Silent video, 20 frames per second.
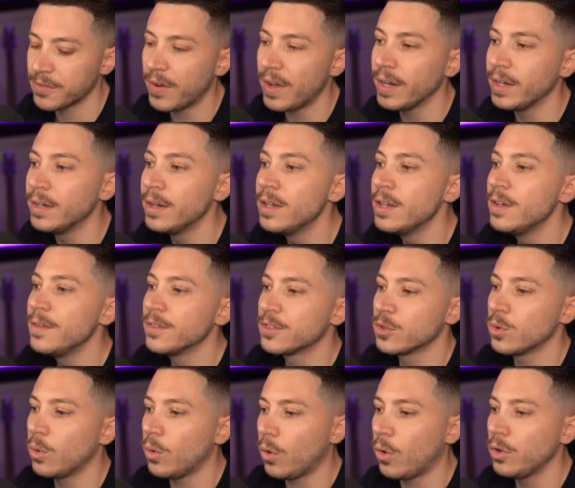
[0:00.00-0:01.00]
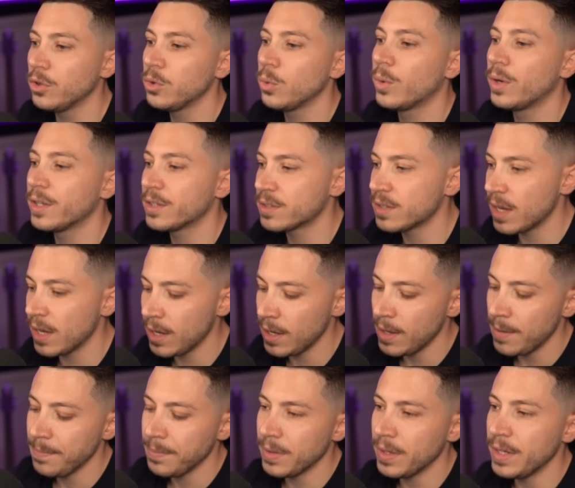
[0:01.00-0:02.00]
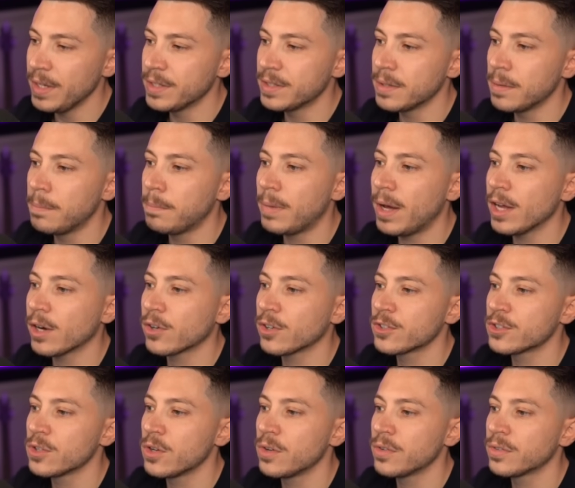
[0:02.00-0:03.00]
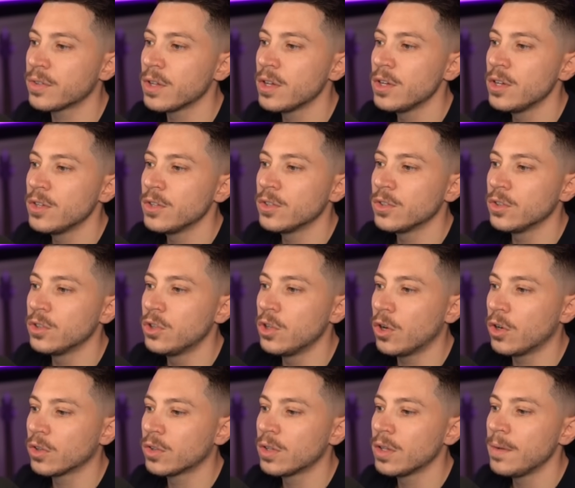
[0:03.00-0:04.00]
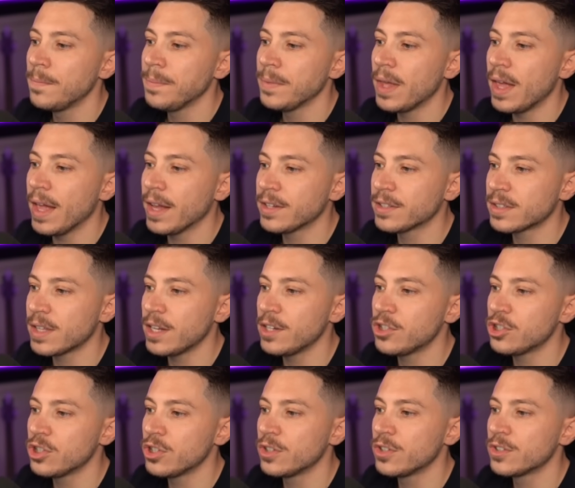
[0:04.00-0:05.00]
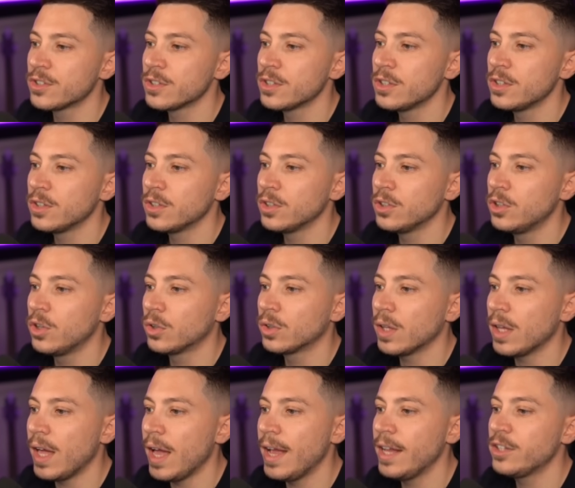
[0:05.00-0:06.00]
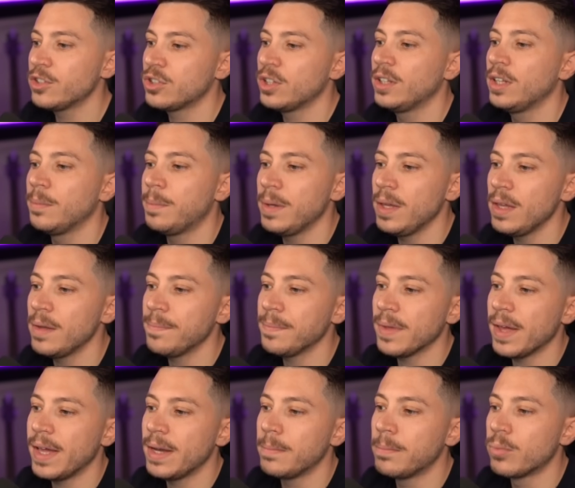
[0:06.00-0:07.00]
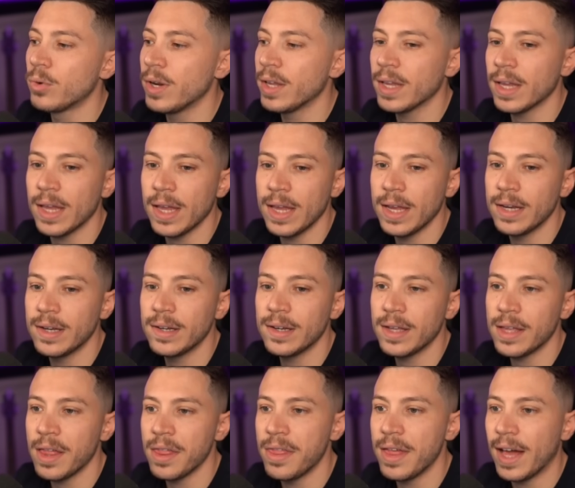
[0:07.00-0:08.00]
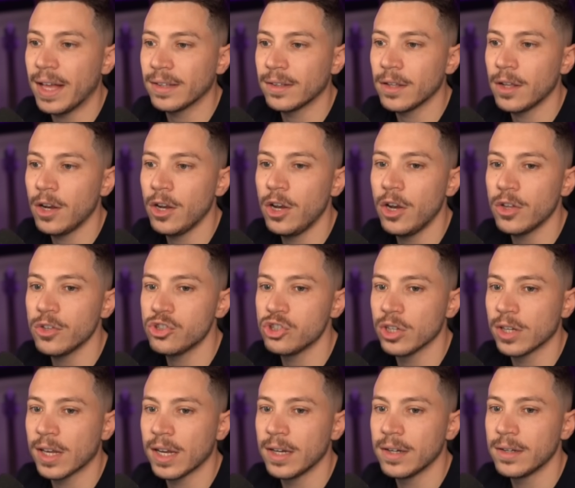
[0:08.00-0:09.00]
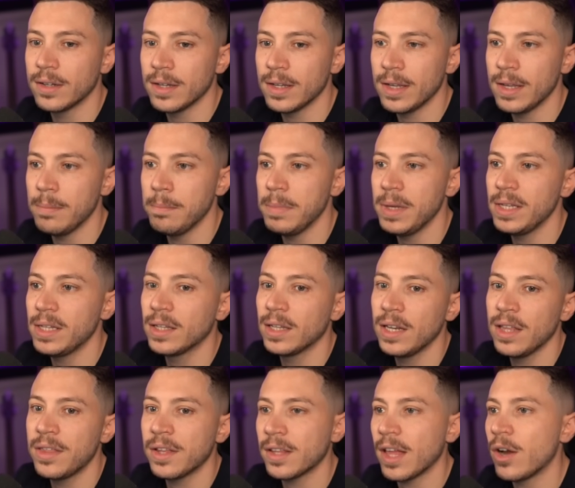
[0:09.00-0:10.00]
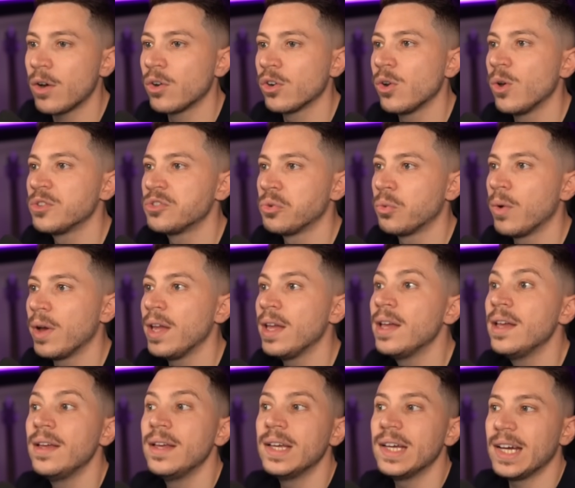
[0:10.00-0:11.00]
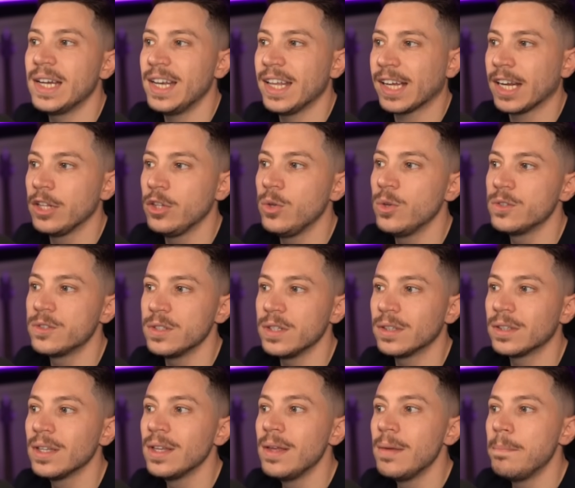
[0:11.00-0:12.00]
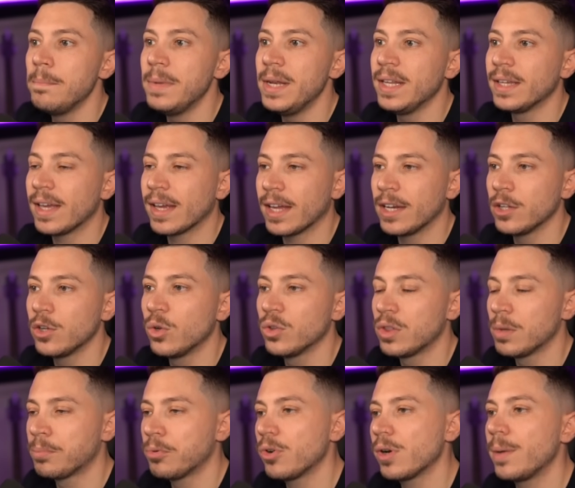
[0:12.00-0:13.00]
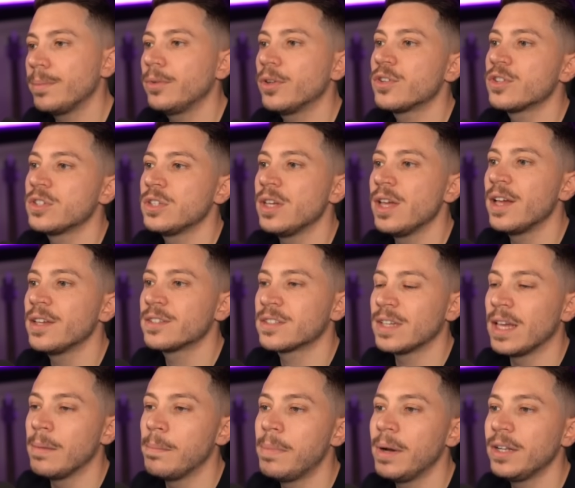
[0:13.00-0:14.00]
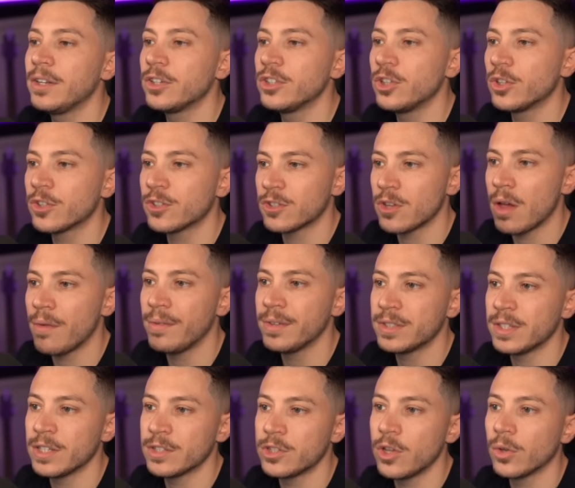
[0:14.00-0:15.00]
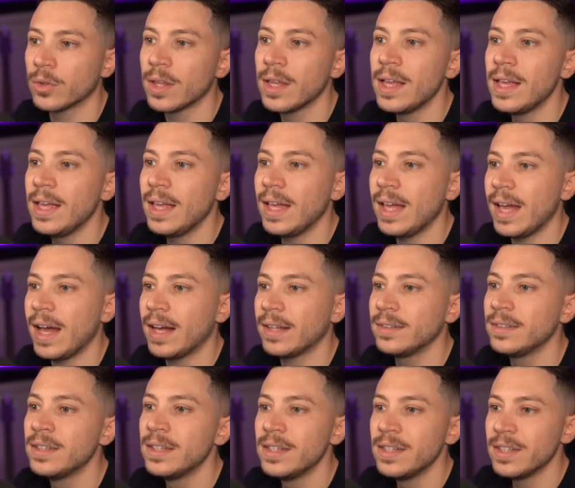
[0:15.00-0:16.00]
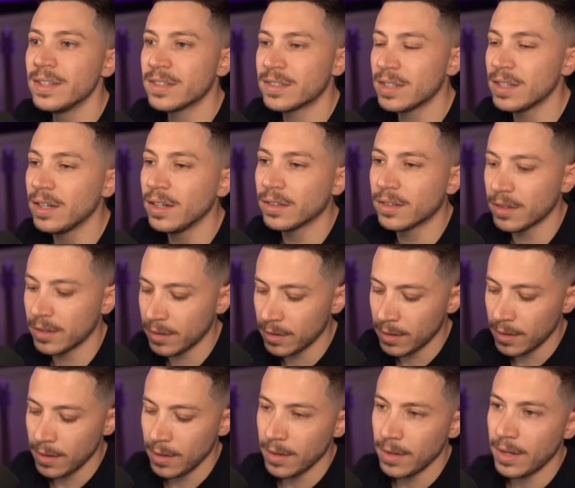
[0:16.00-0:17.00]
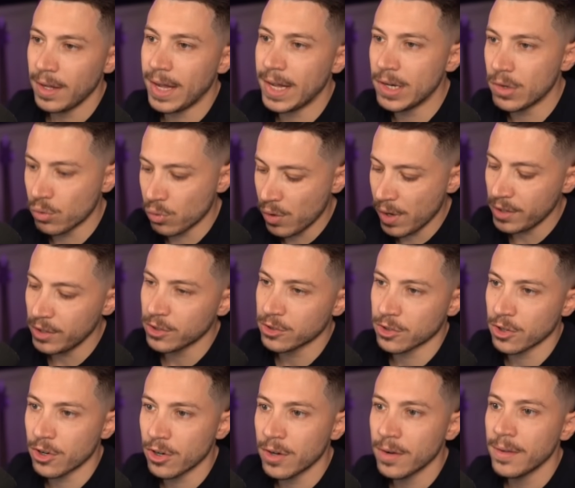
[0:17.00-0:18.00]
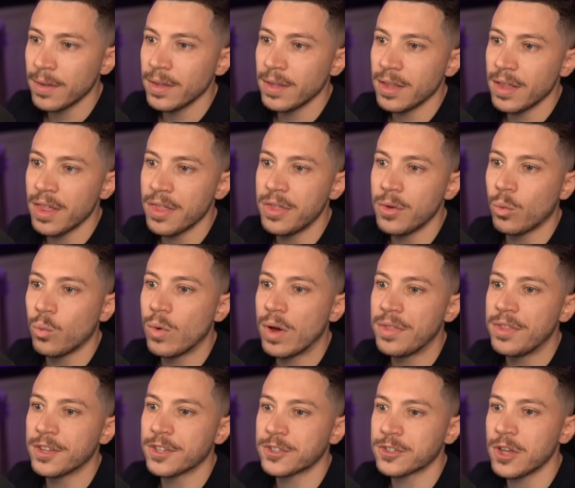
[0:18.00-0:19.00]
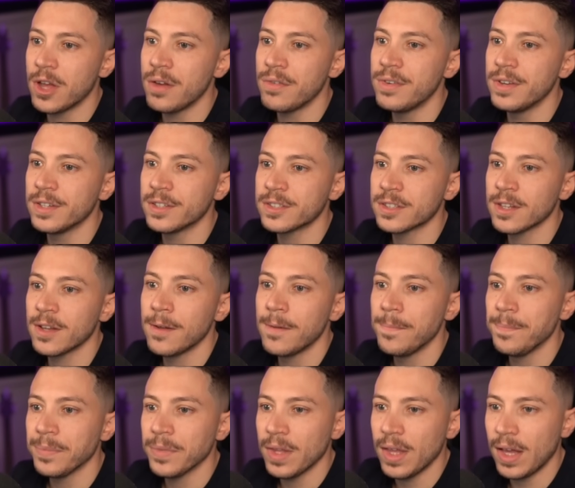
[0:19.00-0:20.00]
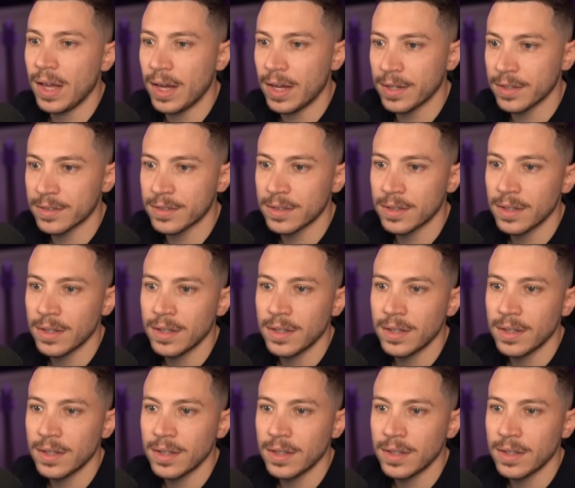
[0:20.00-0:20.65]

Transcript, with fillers: fine. So all you want to say is Microsoft.Extensions. HTTP and bring in that logic and immediately that error goes away and I can use it. Meaning I can go to program.cs, say builder.services.add singleton and register the weather service as